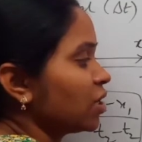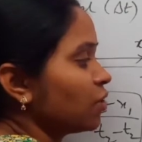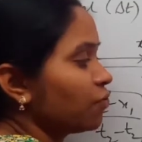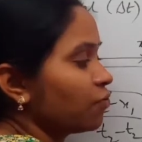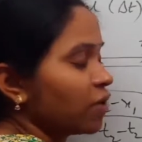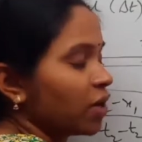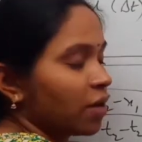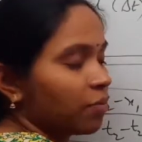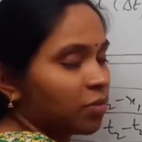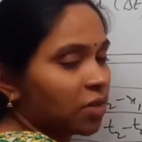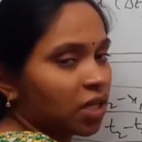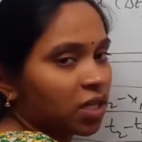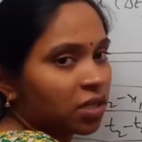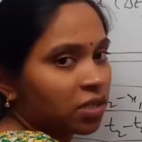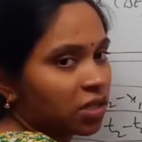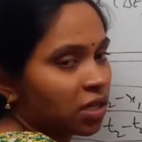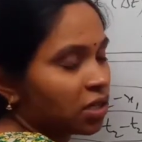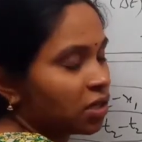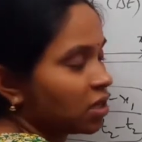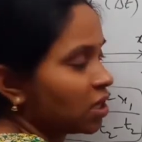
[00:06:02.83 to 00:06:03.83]
of time, that
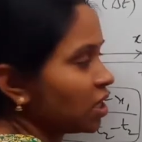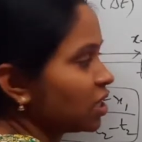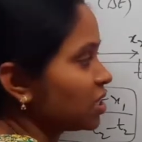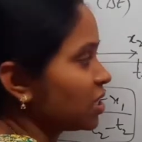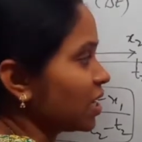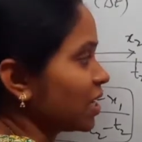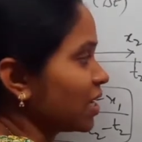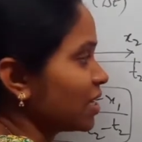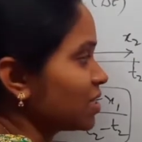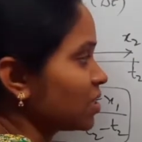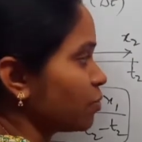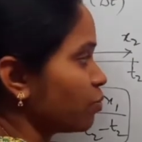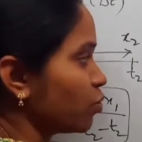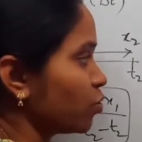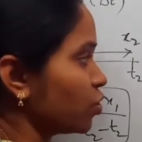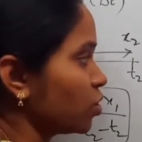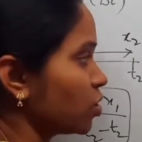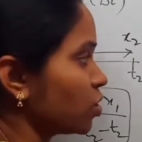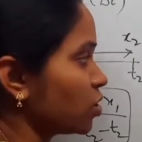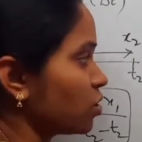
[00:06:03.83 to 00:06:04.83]
is at 3 seconds, the
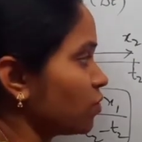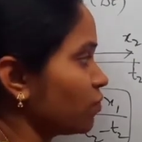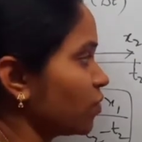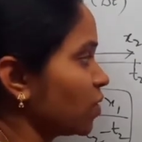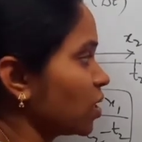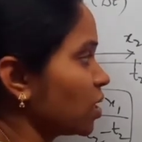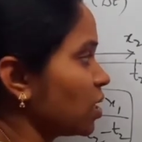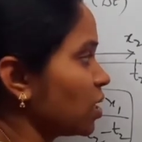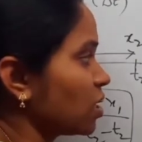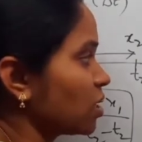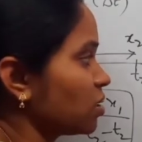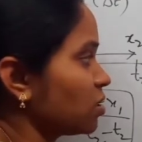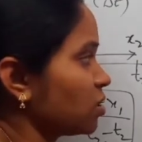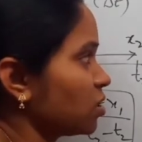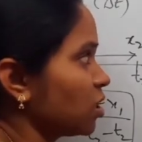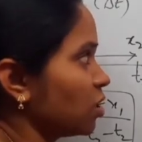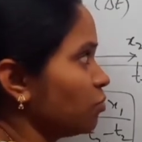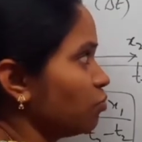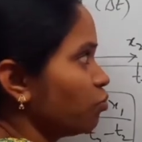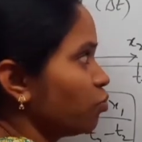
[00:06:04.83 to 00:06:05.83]
position of the car is
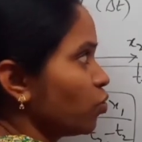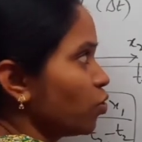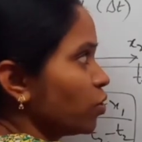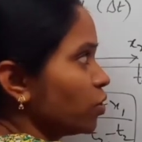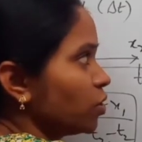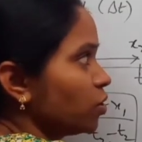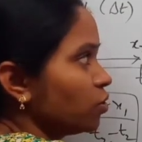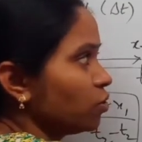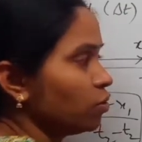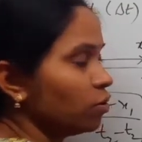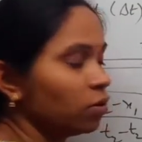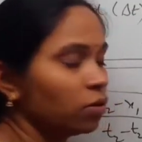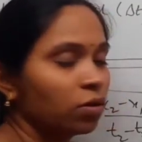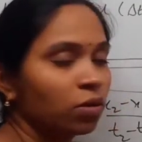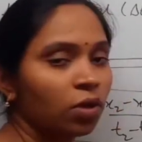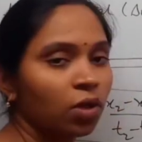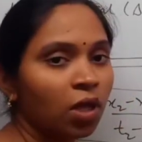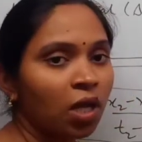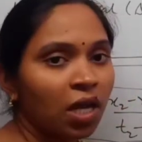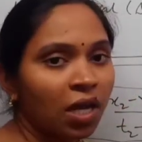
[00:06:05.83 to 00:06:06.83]
10.2
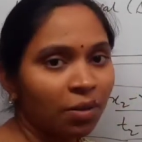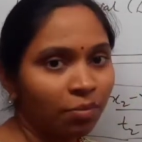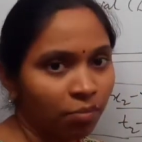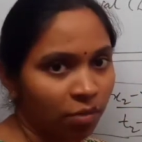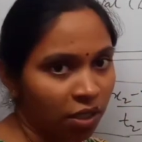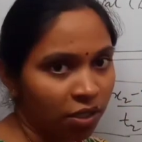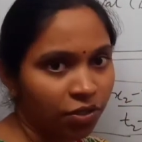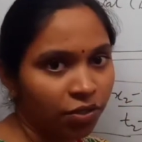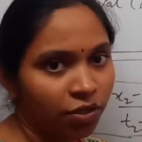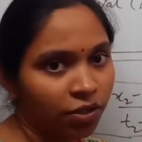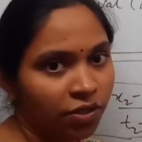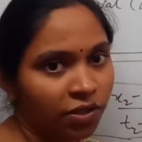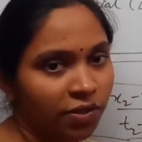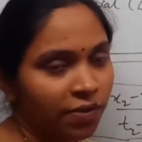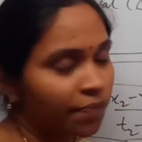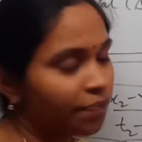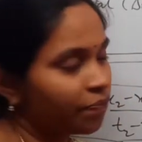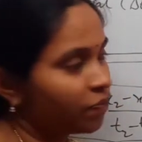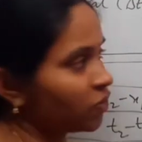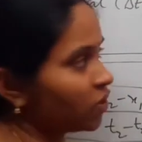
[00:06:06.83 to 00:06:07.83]
meters
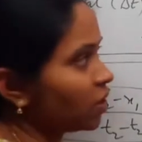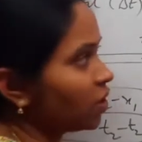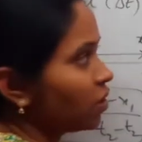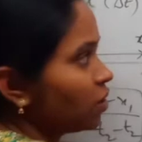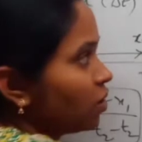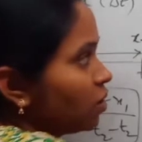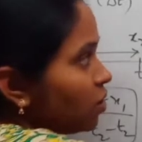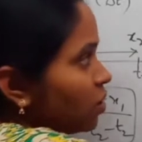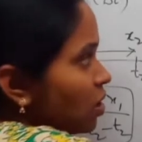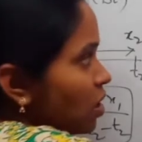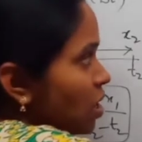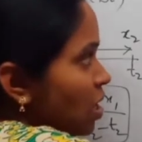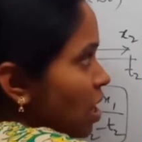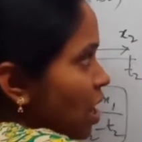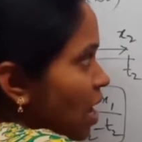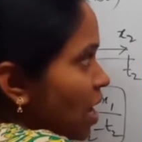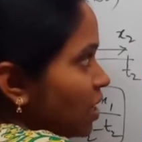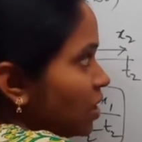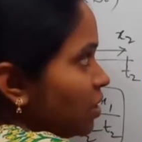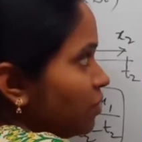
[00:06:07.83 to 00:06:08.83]

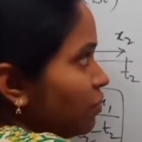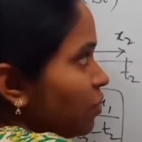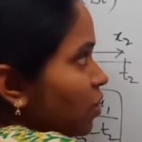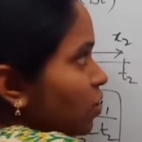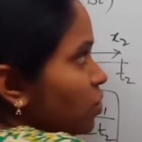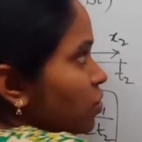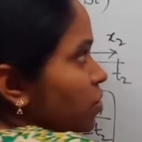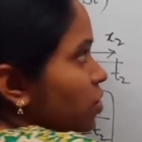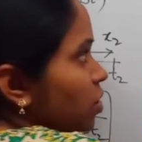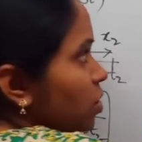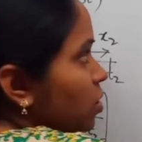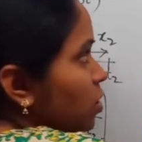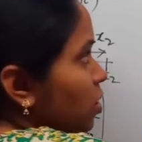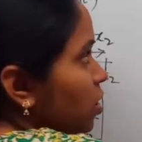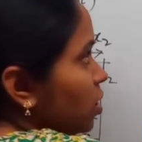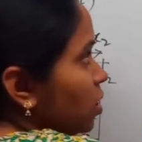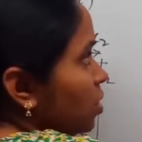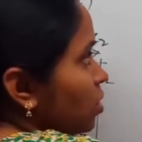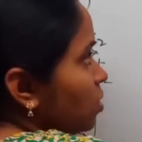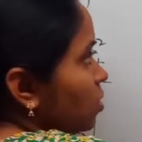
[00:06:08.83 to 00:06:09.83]
and the
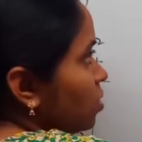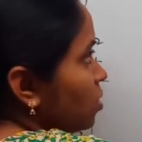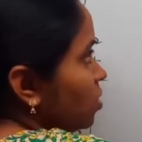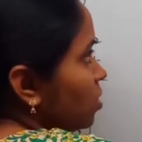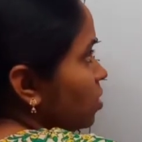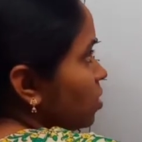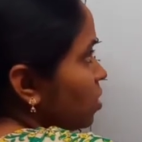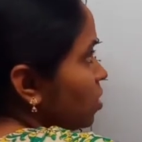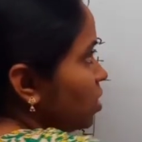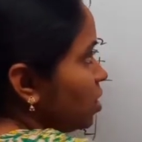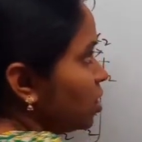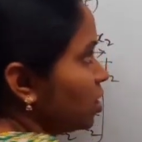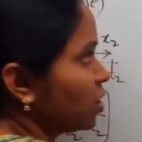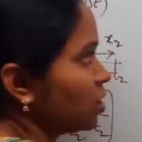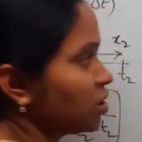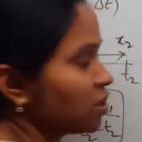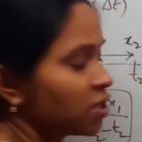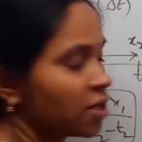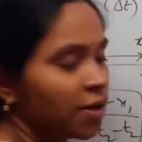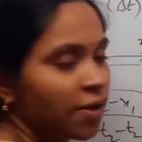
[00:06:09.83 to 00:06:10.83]
velocity
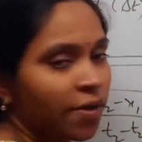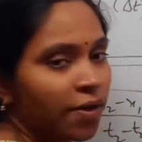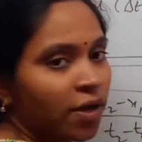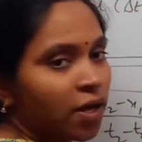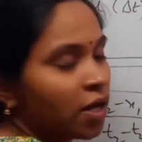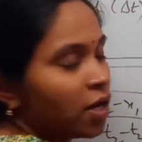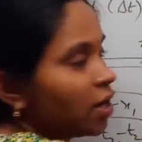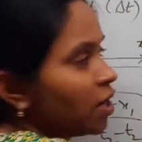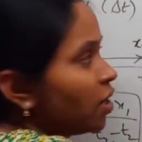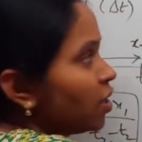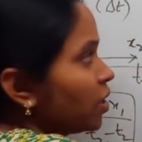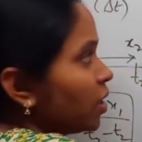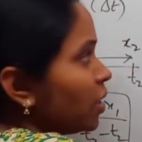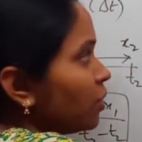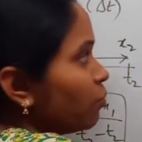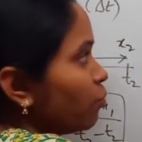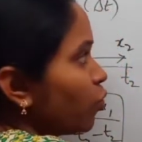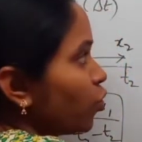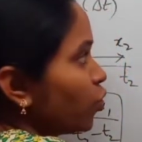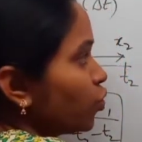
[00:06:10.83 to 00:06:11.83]
is
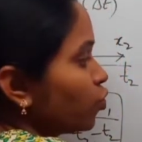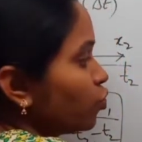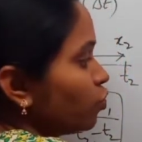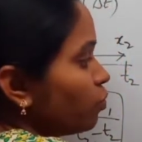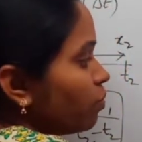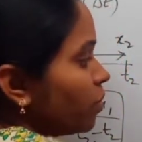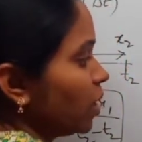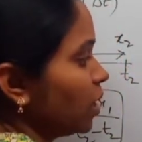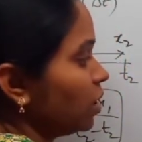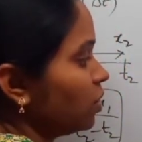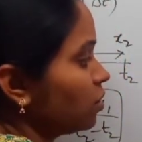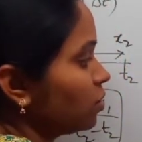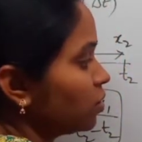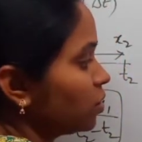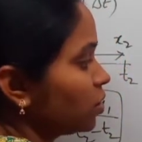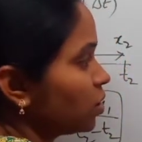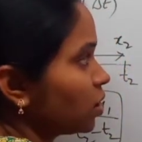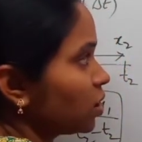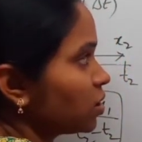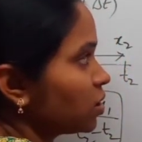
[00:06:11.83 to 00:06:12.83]
10.2 by
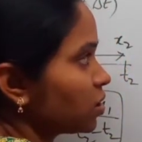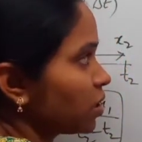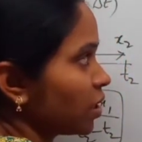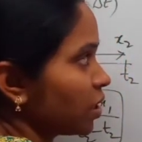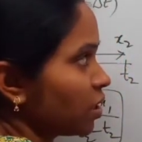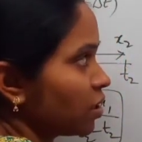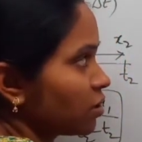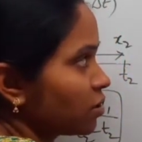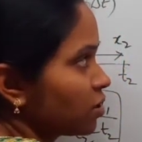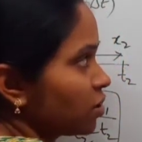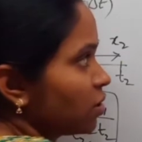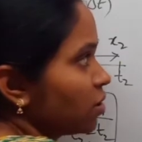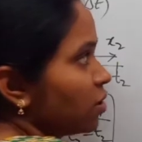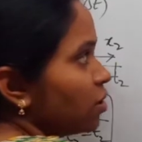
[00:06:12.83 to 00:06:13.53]
3 seconds.